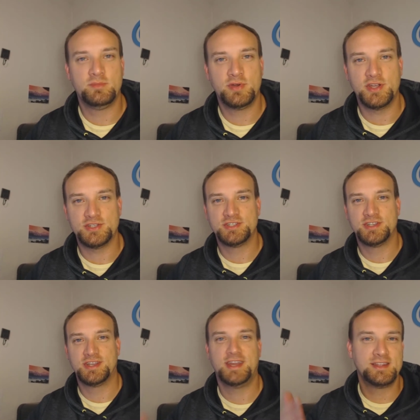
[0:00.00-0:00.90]
around the
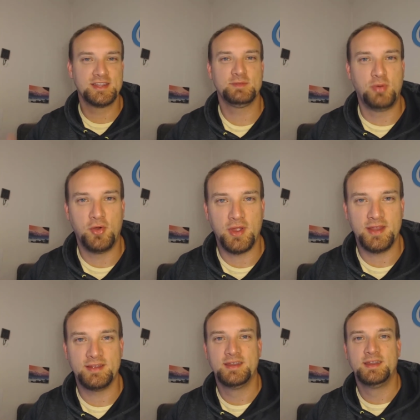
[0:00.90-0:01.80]
bush. Get to the
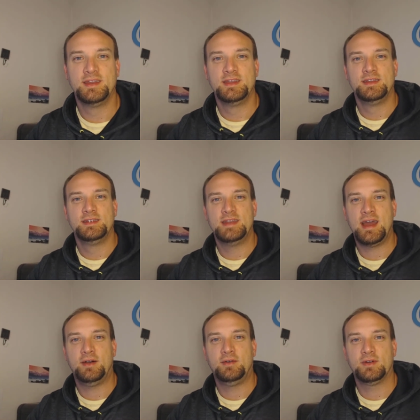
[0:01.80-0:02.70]
point.
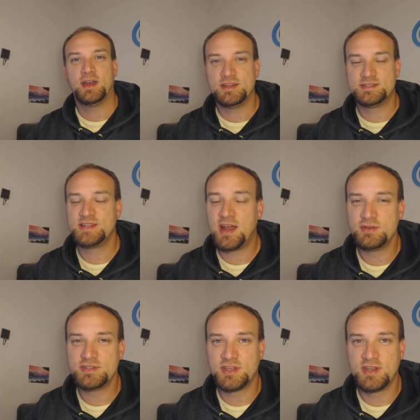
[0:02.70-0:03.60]
Now, it's not
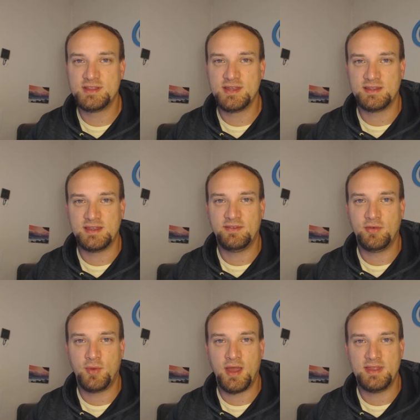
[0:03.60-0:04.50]
always a good thing to
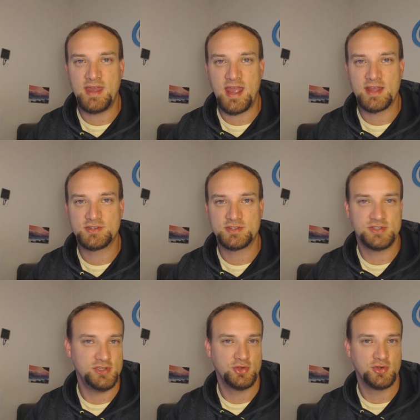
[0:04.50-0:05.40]
give away the answer
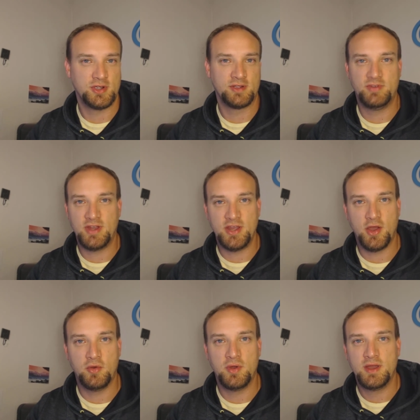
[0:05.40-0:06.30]
to your
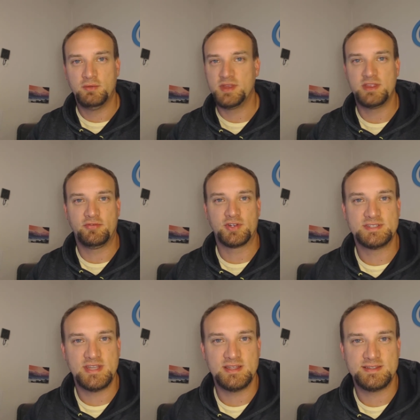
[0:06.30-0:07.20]
video within the
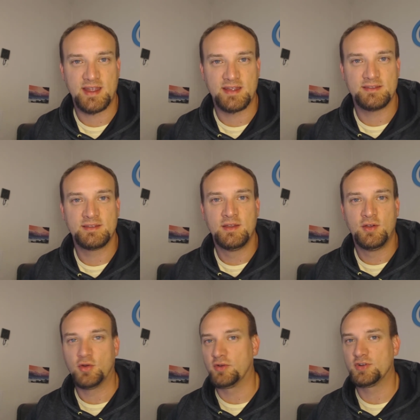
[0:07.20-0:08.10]
first 10 seconds
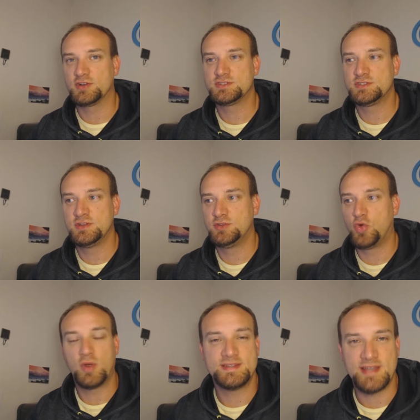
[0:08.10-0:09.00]
or first
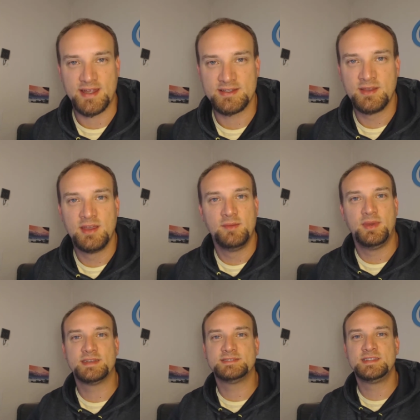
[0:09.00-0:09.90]
20 seconds,
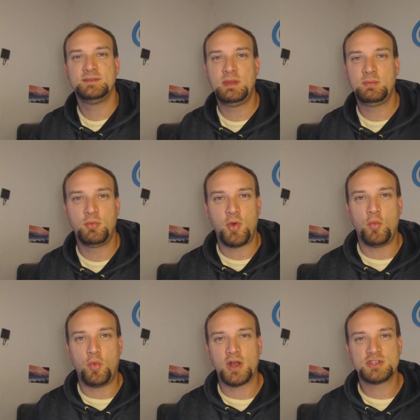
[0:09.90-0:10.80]
because then people
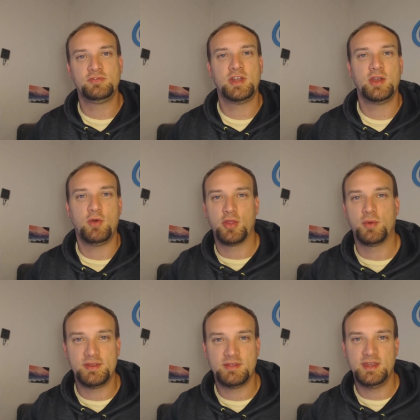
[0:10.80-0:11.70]
won't watch your video all
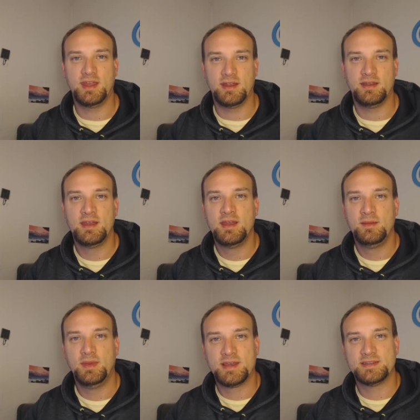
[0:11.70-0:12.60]
the way to the end
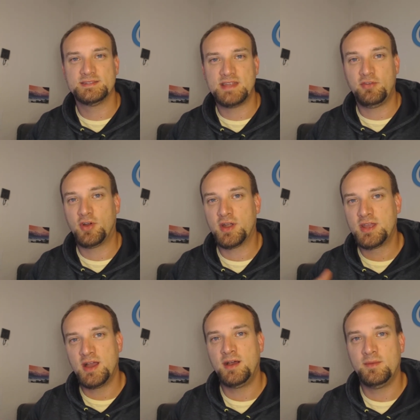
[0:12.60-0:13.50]
because they've
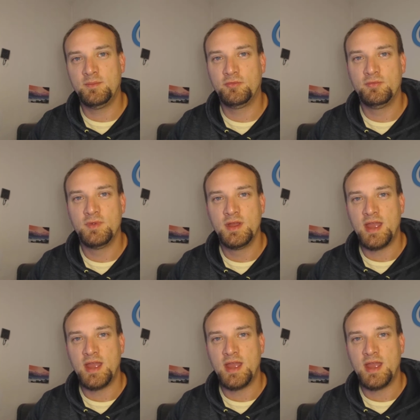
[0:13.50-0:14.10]
already come